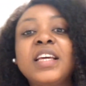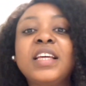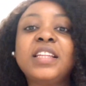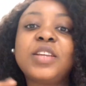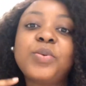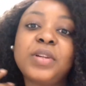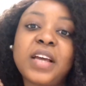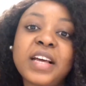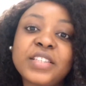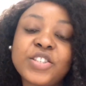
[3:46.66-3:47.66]
They will
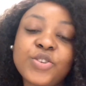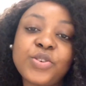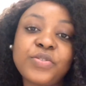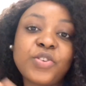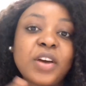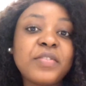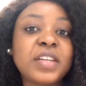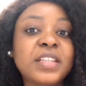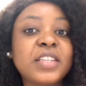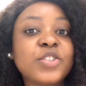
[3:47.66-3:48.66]
ask you if you have
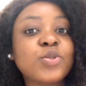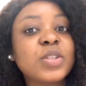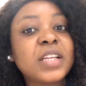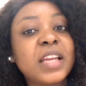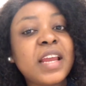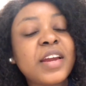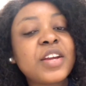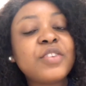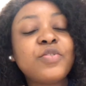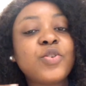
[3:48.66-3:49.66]
anything to declare.
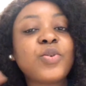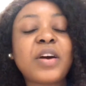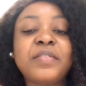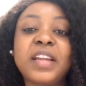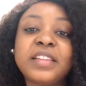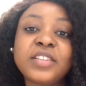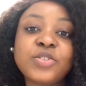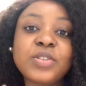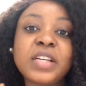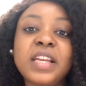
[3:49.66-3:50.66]
If you have nothing to
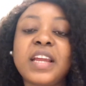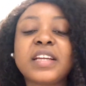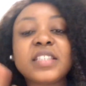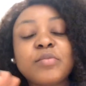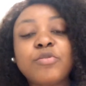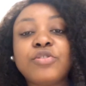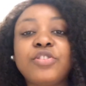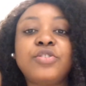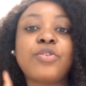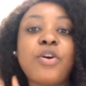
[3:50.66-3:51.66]
declare, smooth
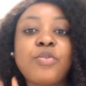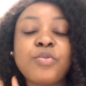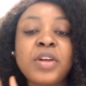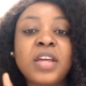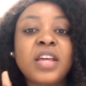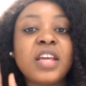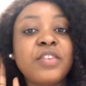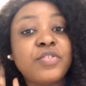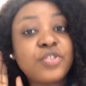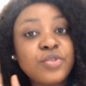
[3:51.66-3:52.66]
you go.
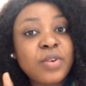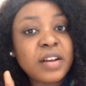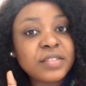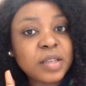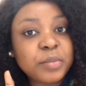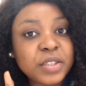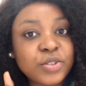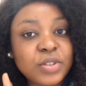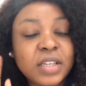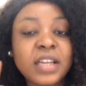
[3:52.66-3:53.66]
If you do have something to
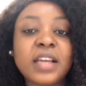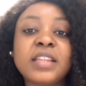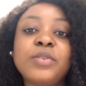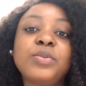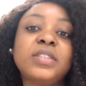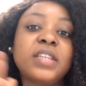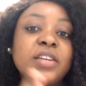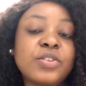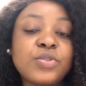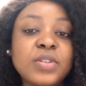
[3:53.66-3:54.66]
declare, they will
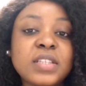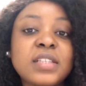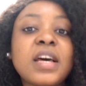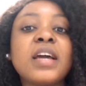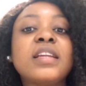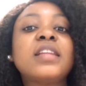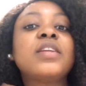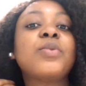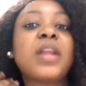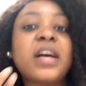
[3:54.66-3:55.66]
take you to the side and they
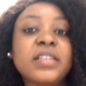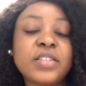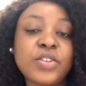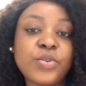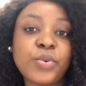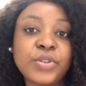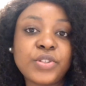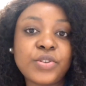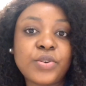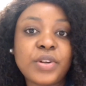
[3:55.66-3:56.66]
will ask you
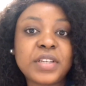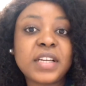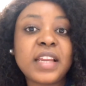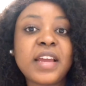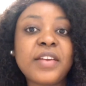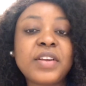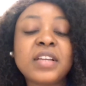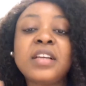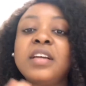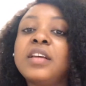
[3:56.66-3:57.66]
what you are declaring.
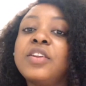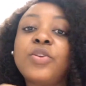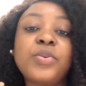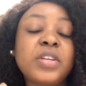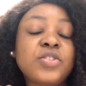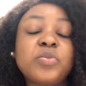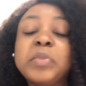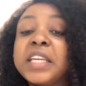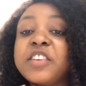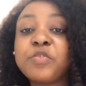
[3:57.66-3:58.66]
No issue,
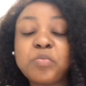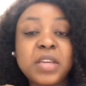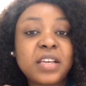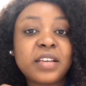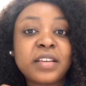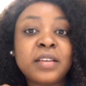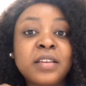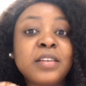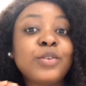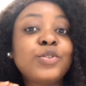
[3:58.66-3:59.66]
believe me.
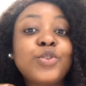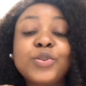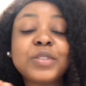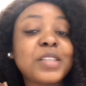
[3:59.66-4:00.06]
Don't say